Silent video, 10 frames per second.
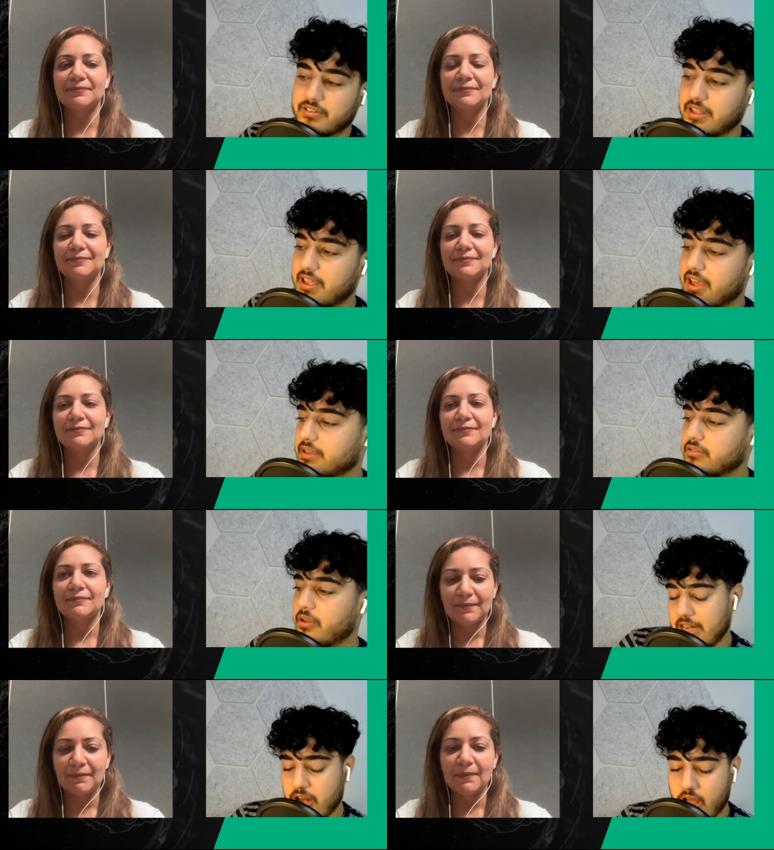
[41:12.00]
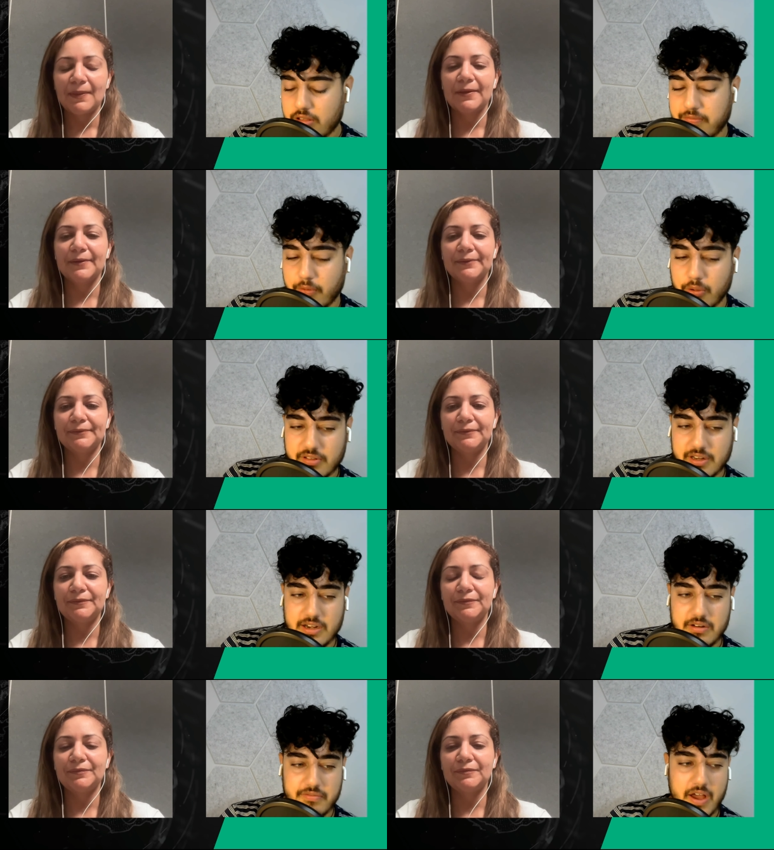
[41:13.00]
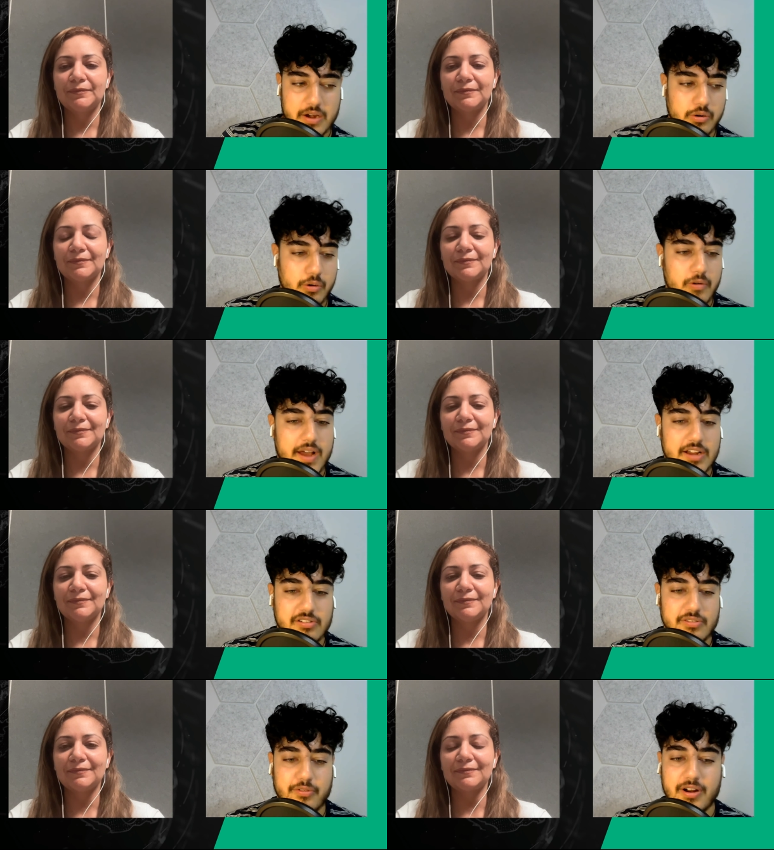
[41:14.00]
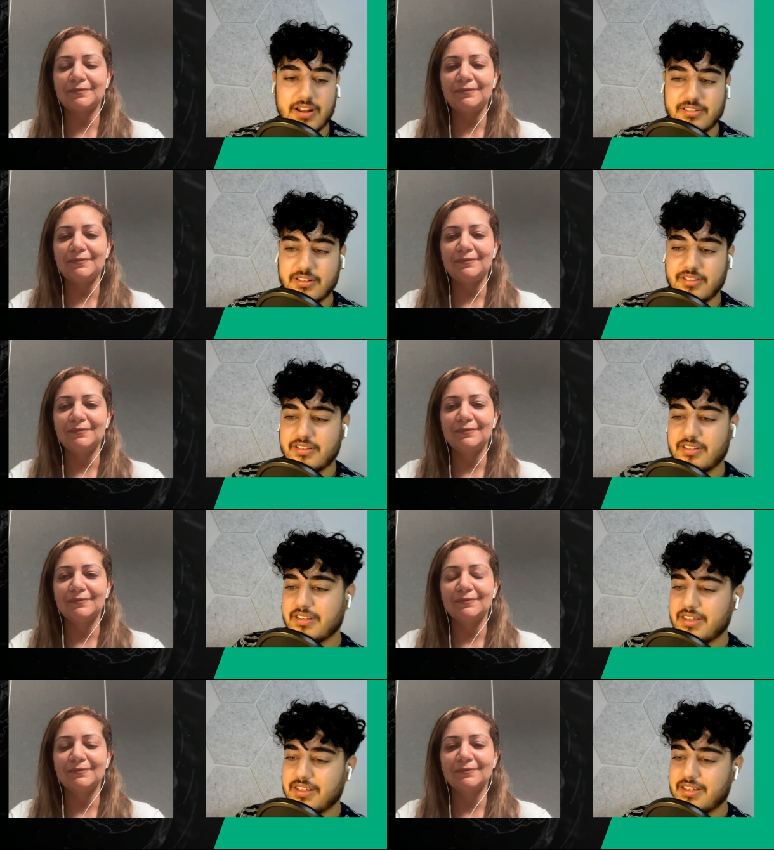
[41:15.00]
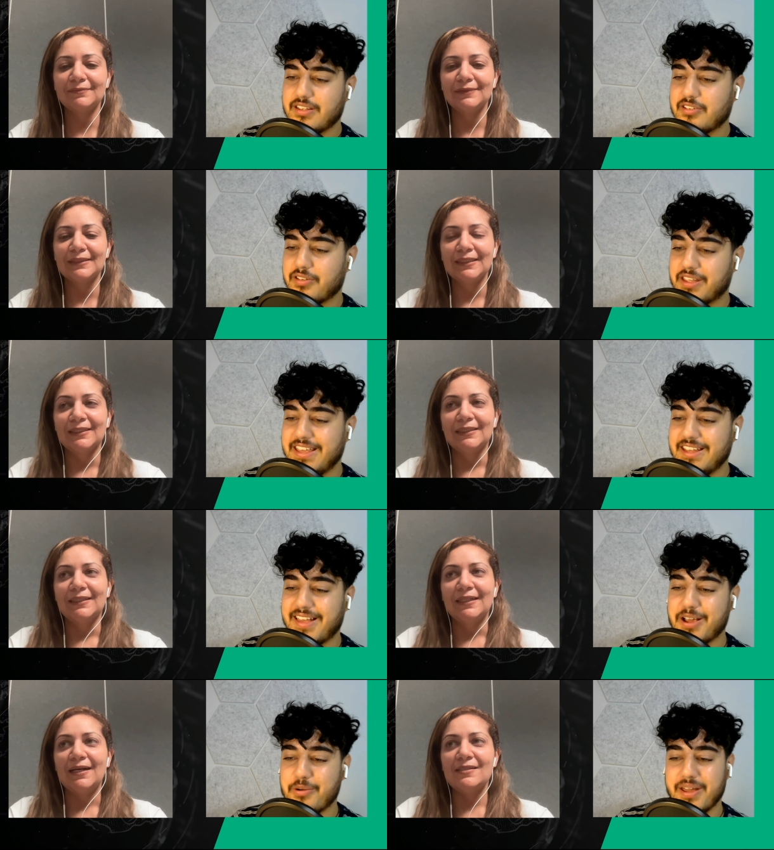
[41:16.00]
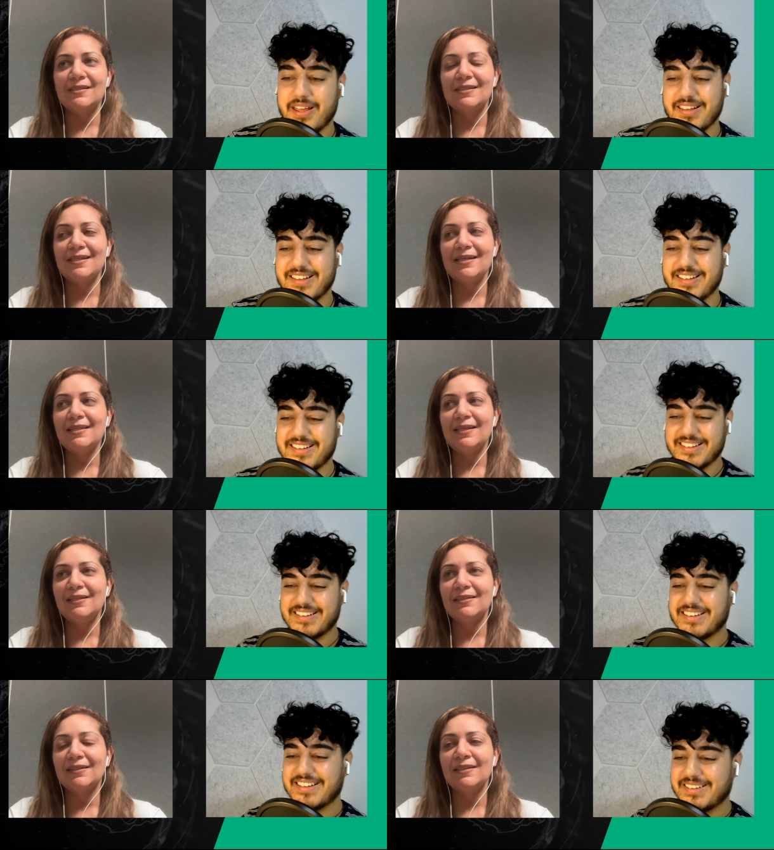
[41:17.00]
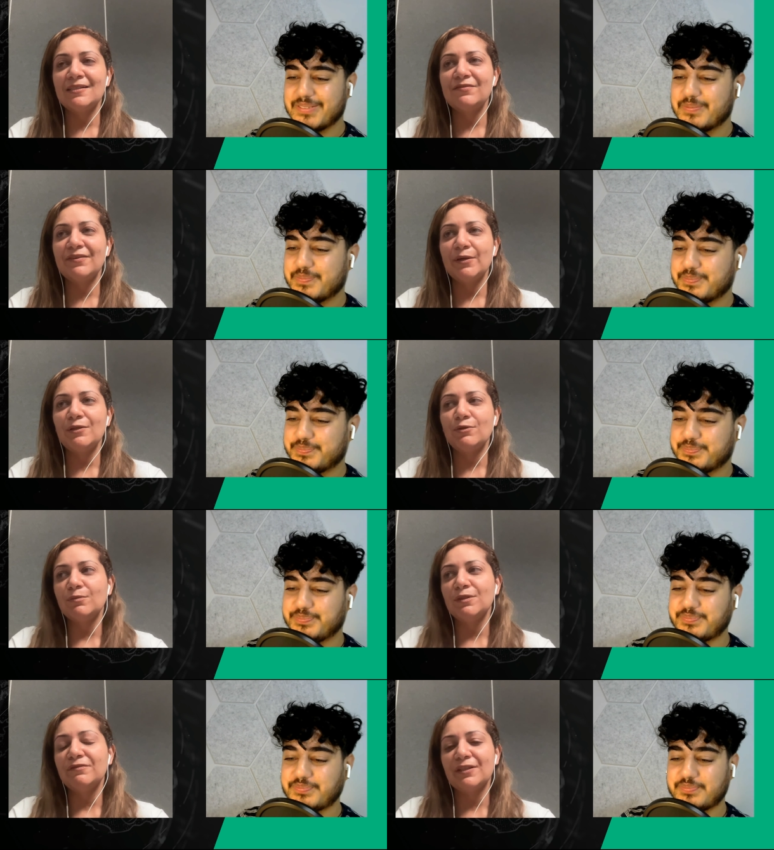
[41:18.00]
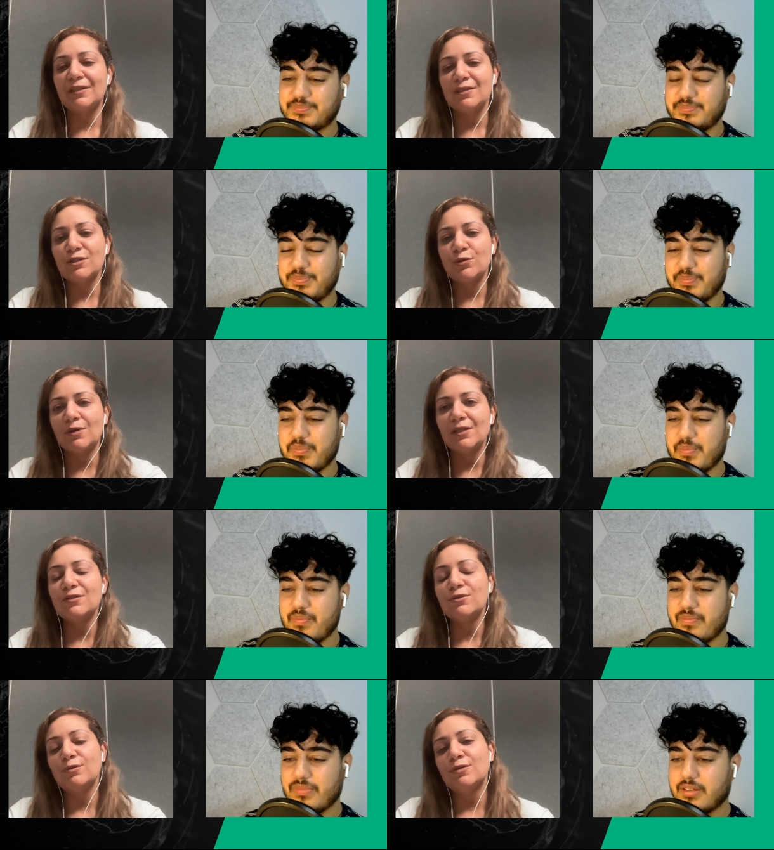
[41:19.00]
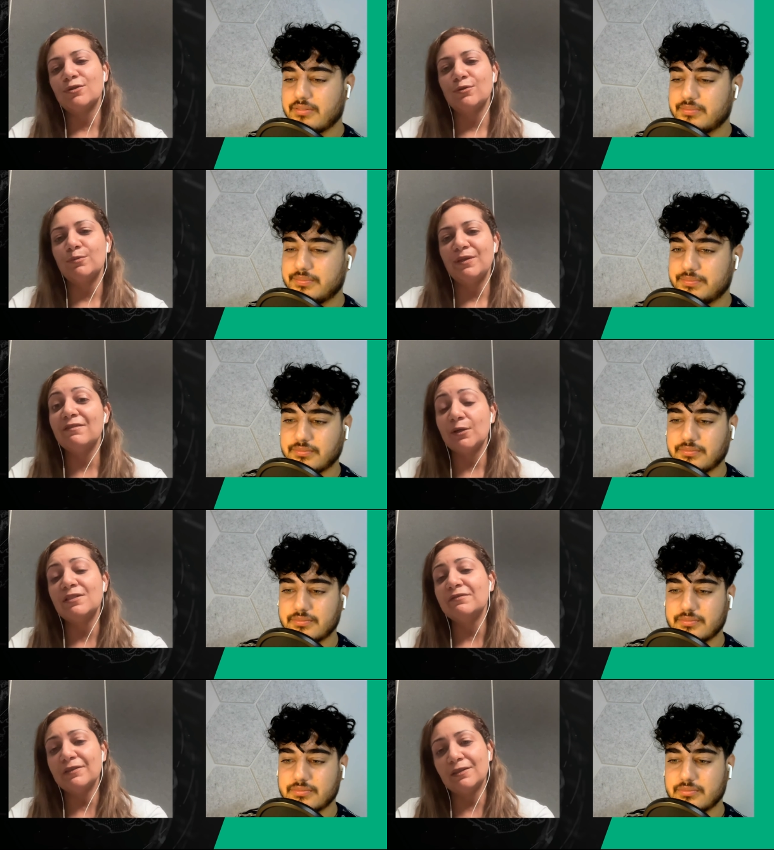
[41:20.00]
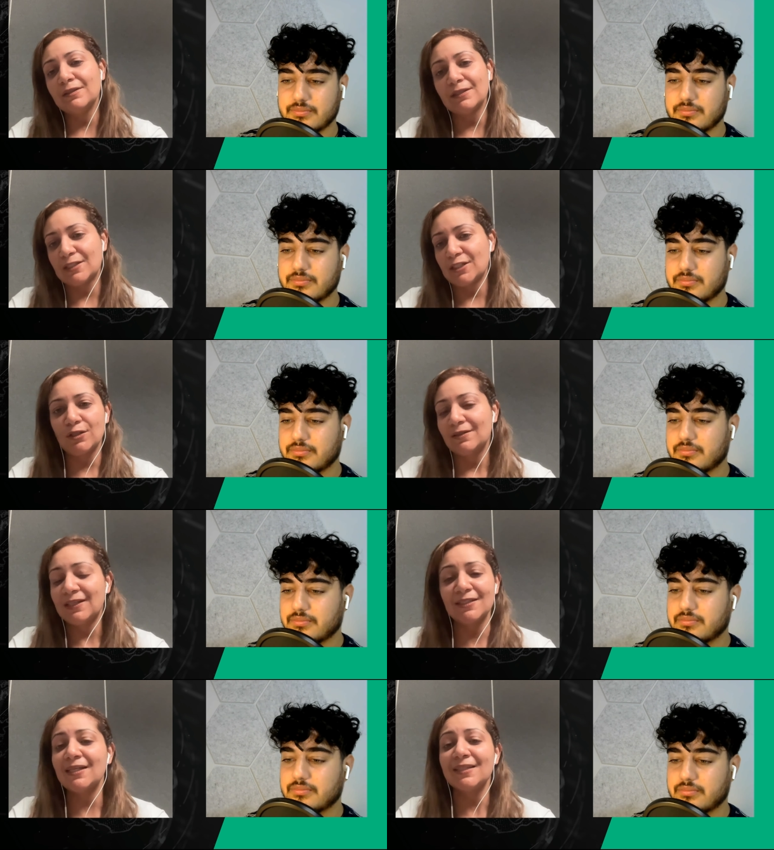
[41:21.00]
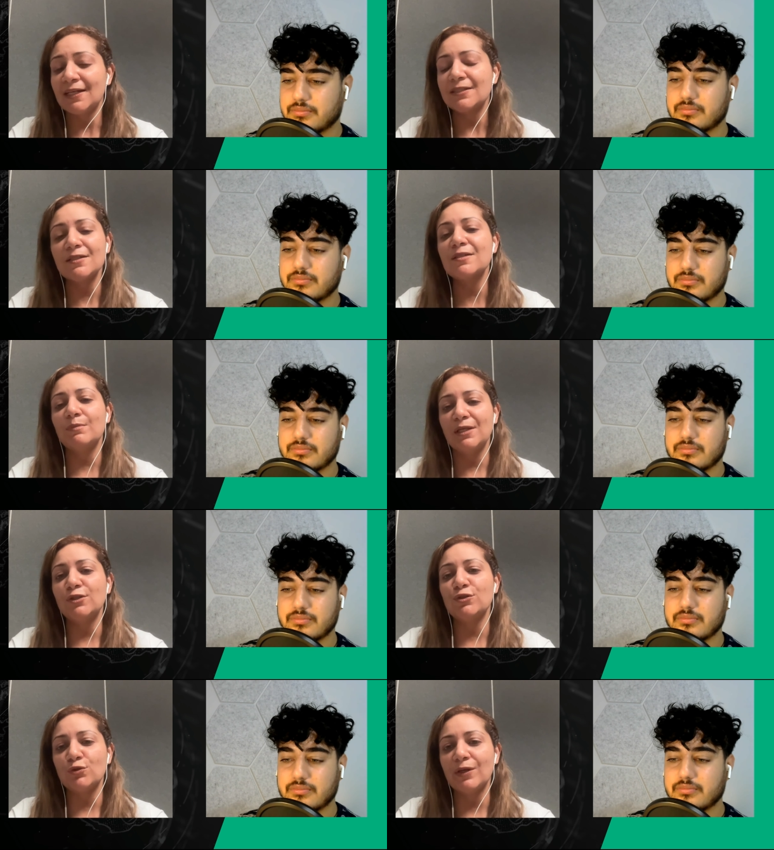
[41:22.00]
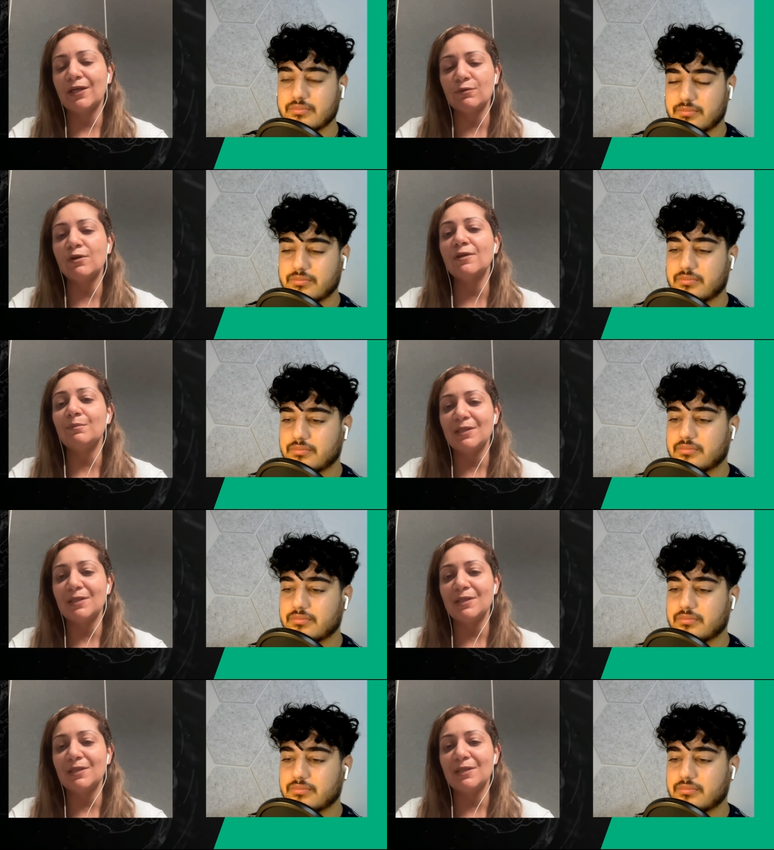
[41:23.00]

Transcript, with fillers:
Speaker 1: Honestly, Hadeel. Any last thoughts? Any final call of action for our listeners? Just a key takeaway. I'd say
Speaker 2: that it's very normal for things you want to do to be very difficult. That, that that that doesn't mean you're doing it wrong. It